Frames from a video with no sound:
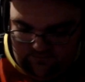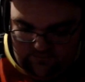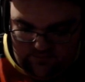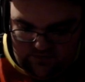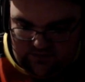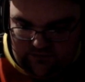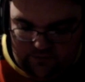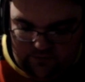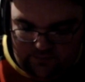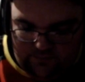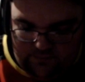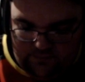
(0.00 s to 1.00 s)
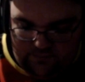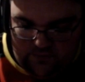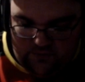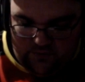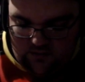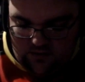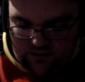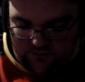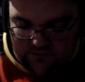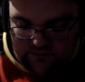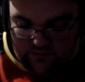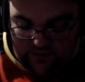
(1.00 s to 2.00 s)
Steal an opponent's battle card of
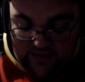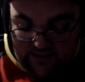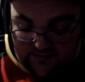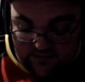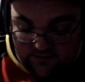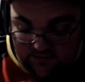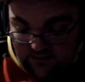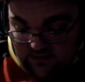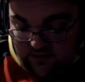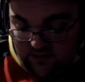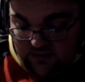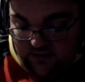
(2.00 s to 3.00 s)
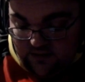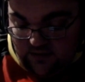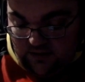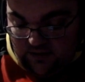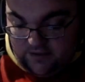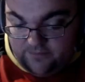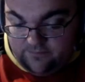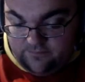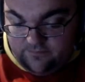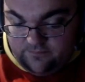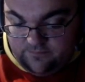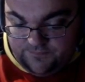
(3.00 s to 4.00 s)
2 or less.
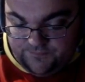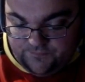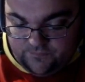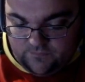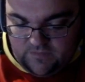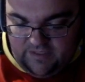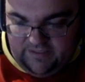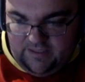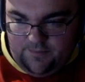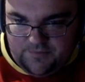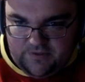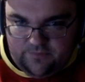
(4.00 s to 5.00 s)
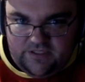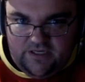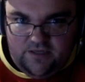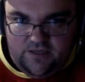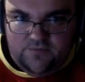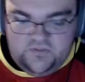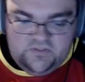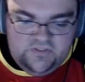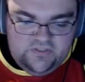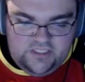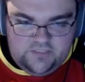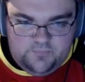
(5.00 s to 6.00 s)
It came up sometimes.
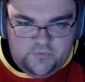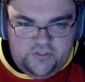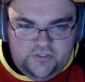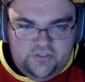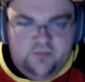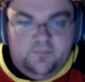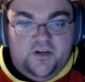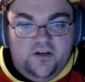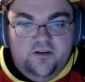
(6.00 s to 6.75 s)
It's pretty good in the mirror.